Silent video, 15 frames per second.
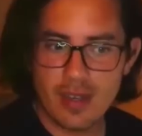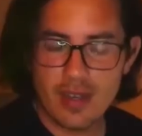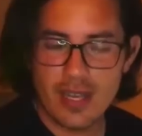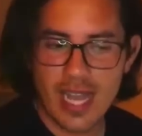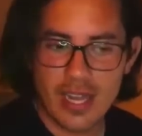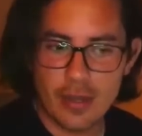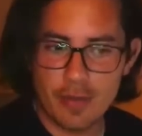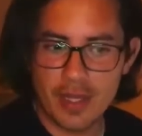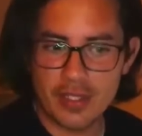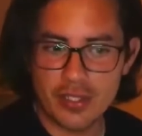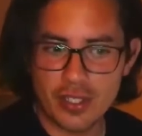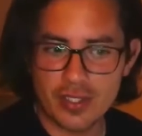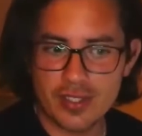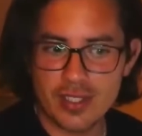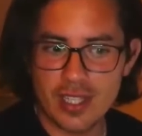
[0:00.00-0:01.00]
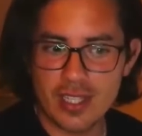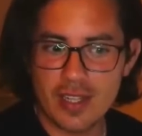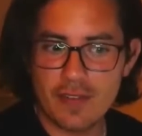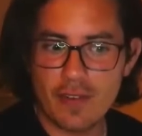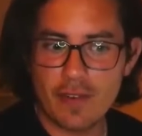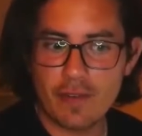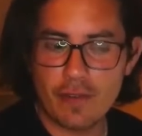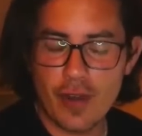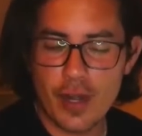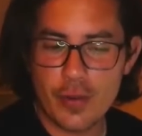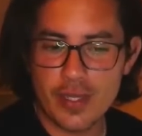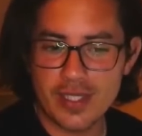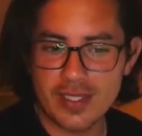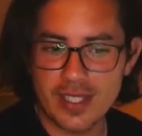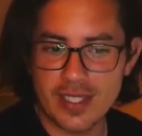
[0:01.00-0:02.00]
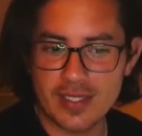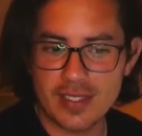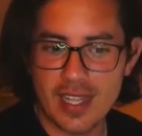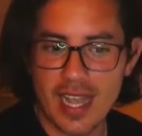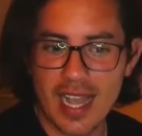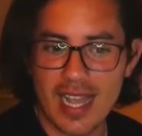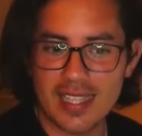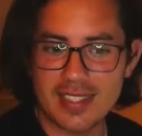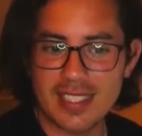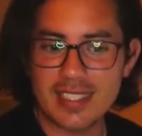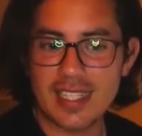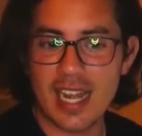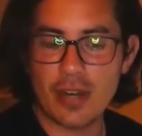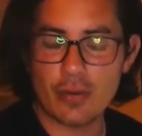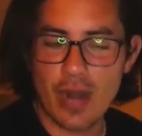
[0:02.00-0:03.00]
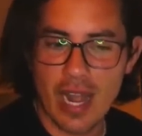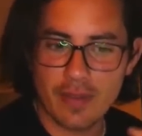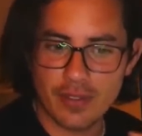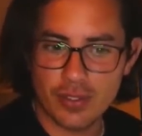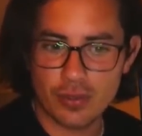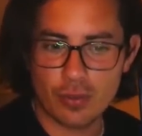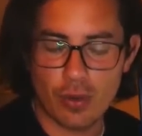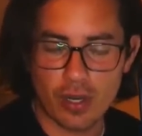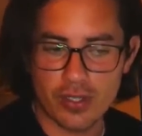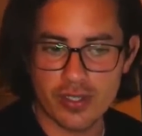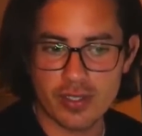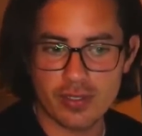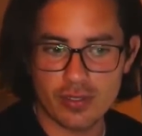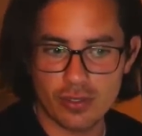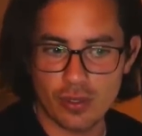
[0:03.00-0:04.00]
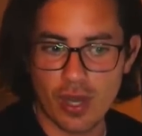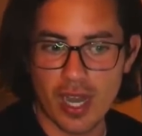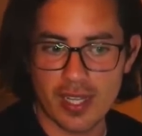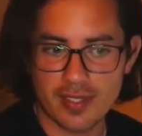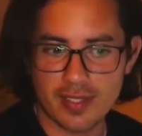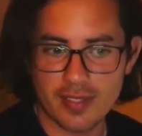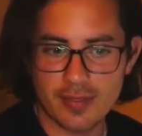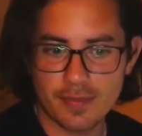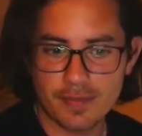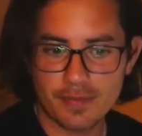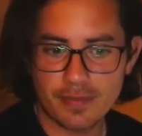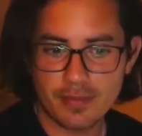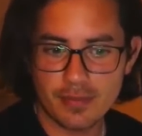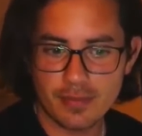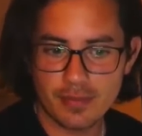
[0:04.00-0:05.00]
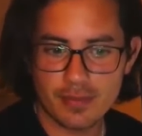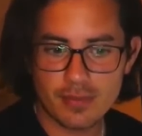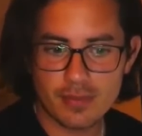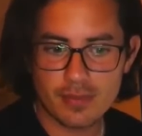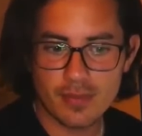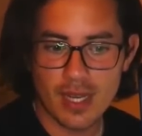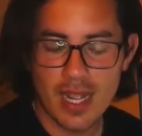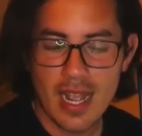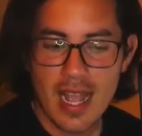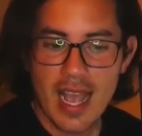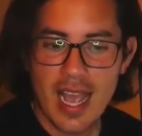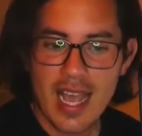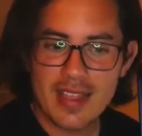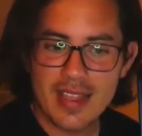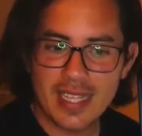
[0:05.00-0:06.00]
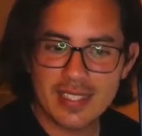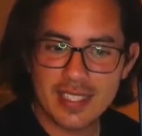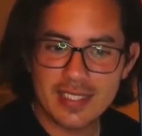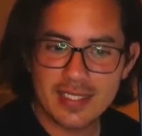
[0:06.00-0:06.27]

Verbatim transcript: nanometers, the different frequencies as it arrives to us. And that